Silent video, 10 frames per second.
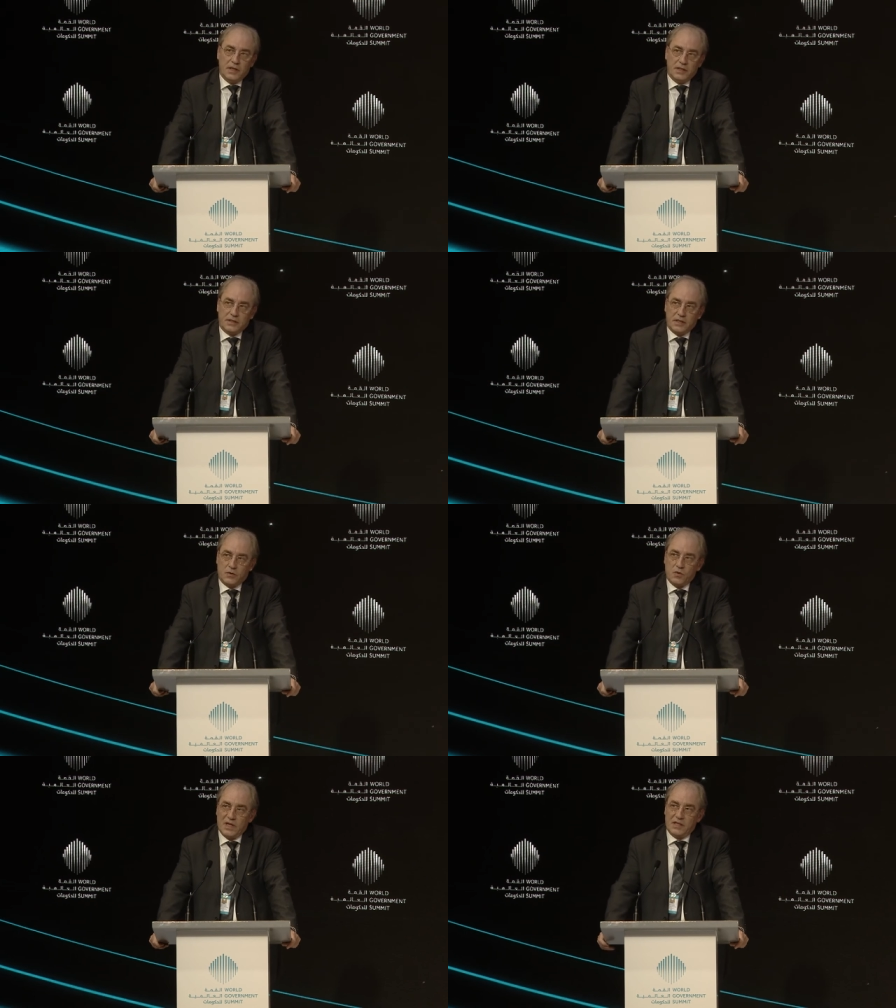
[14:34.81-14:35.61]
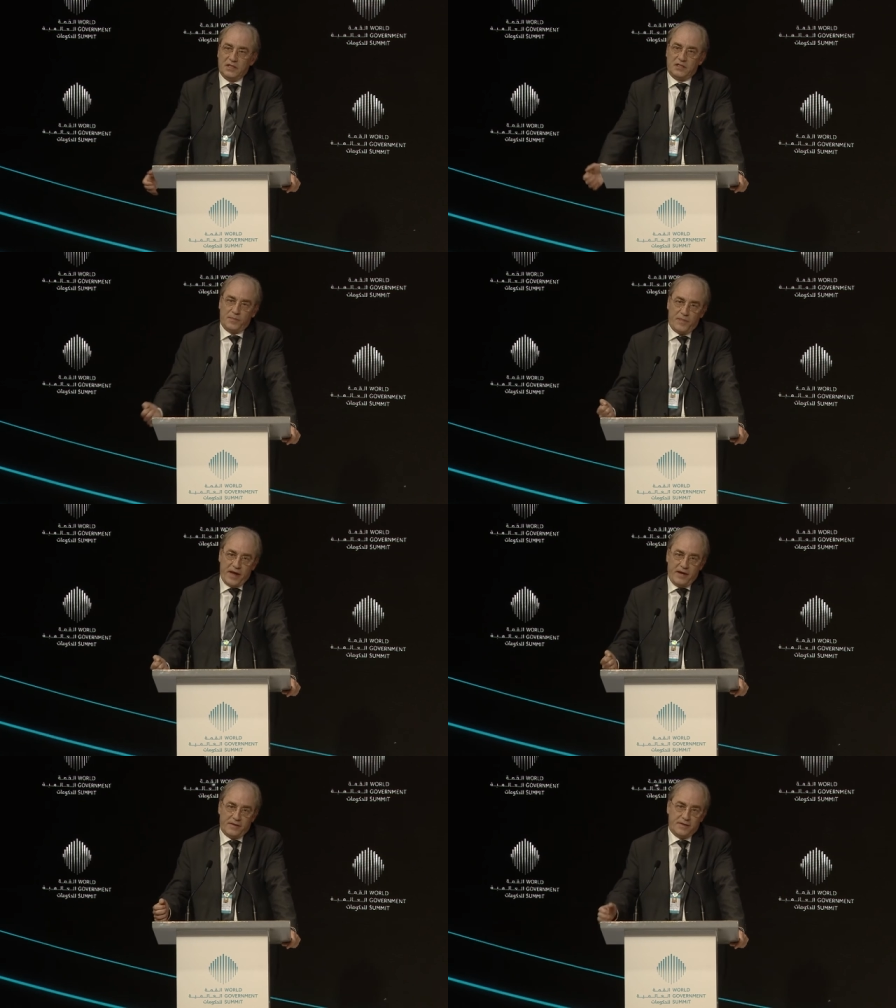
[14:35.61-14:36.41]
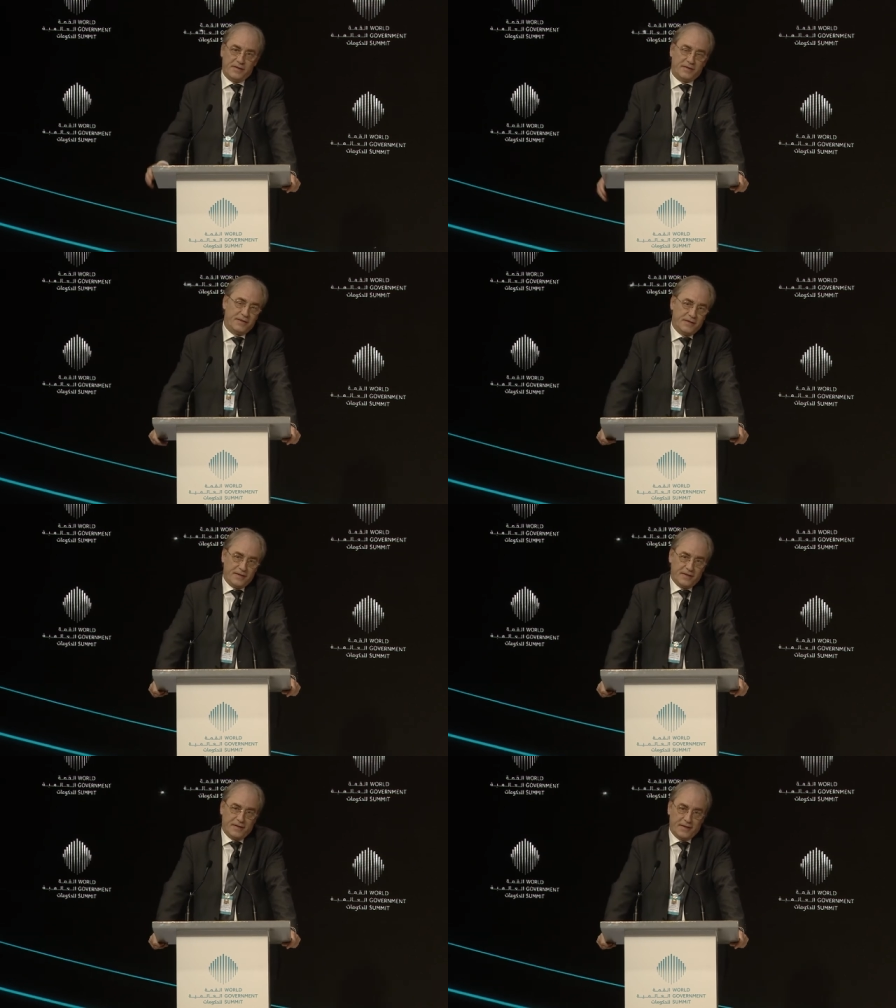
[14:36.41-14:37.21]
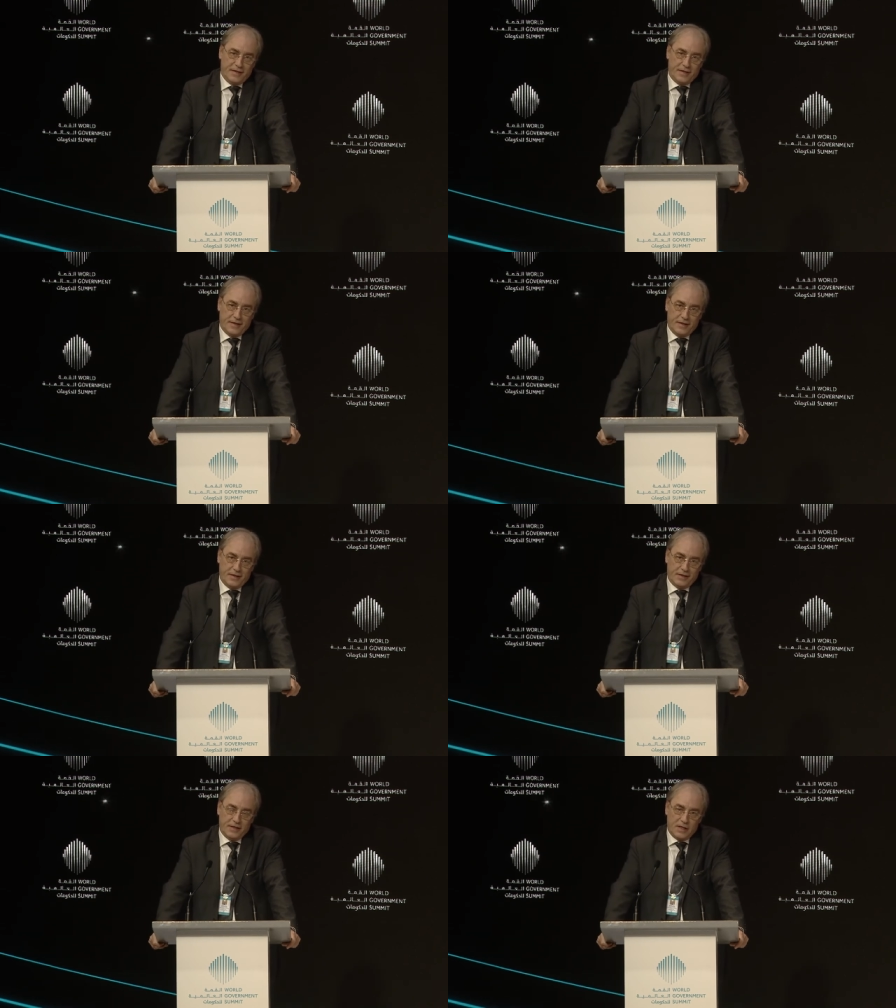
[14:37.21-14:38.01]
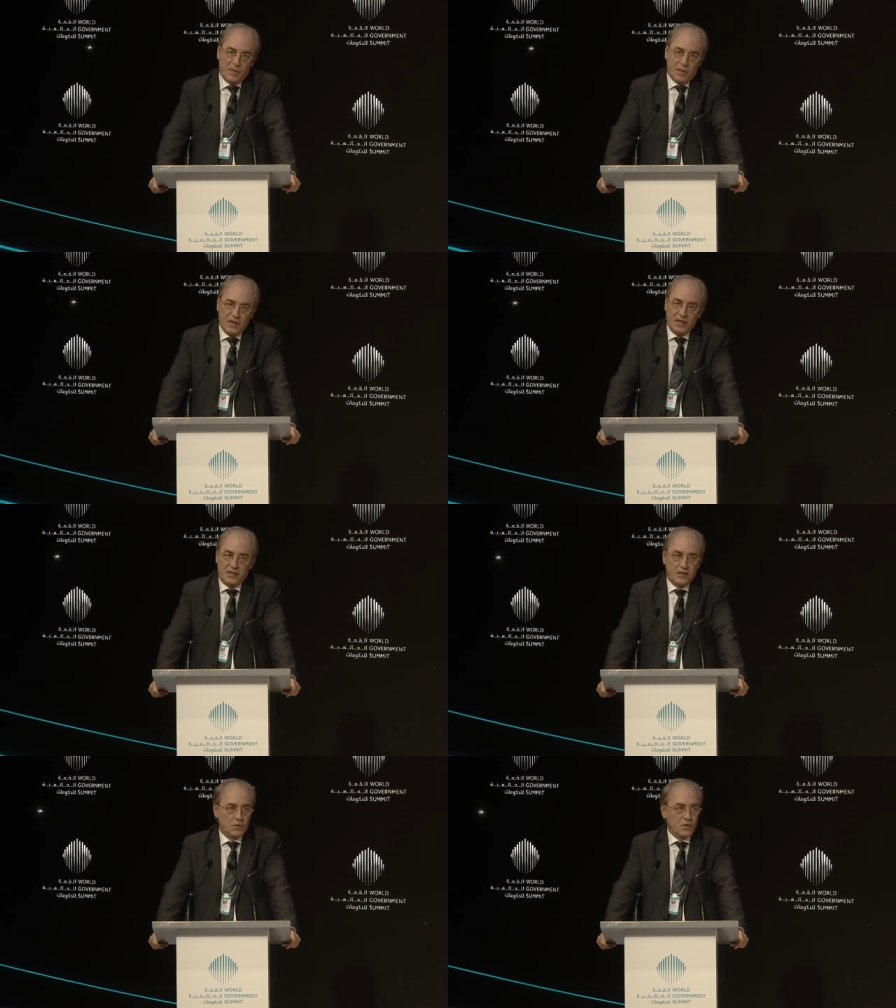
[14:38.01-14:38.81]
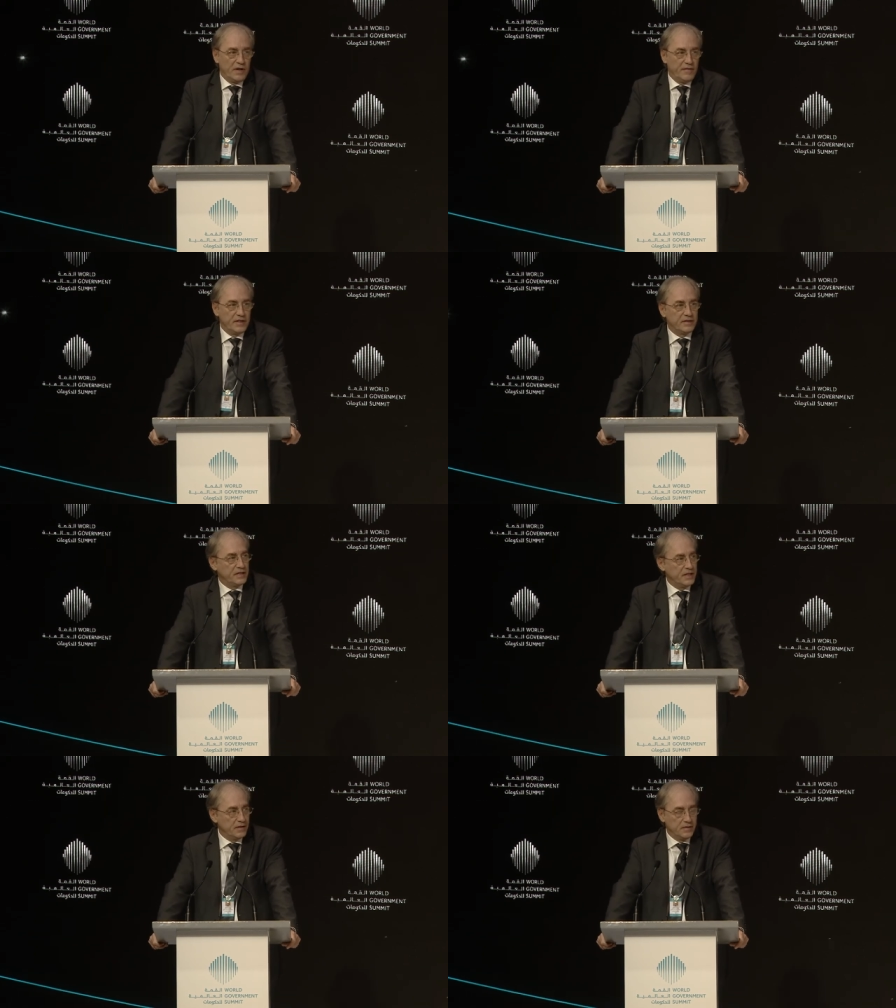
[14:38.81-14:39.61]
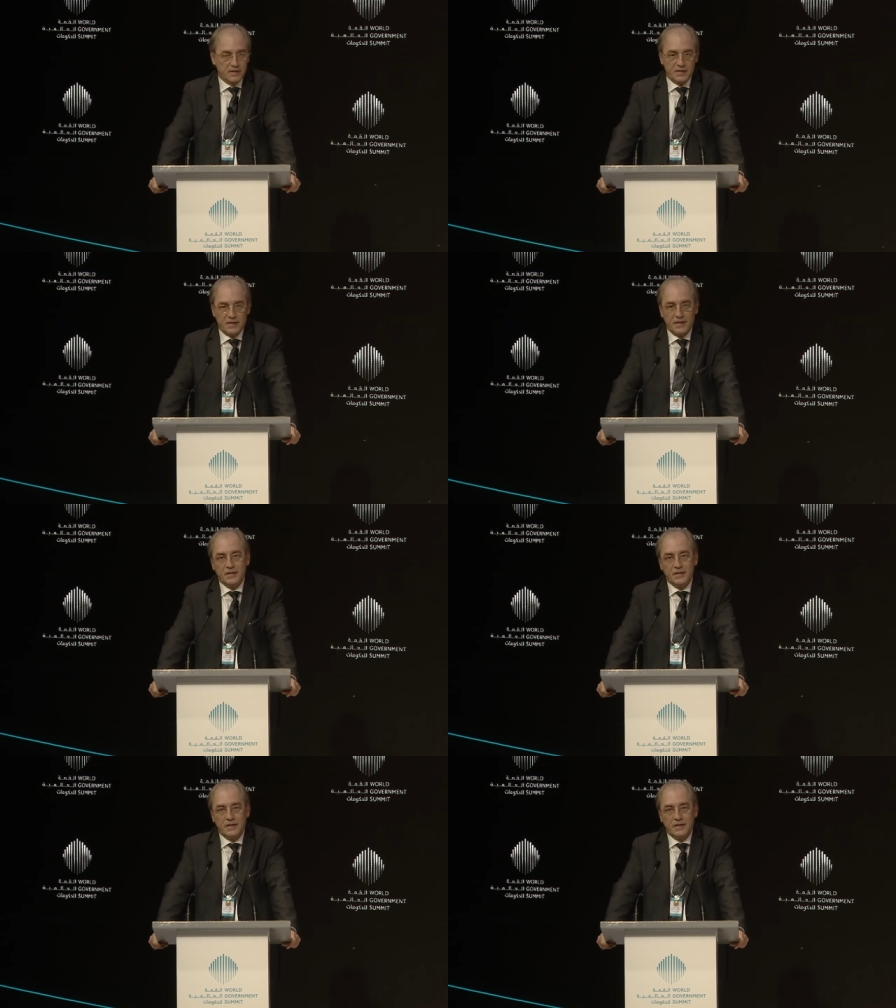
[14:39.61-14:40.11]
is to anticipate the capability to have a Cygnus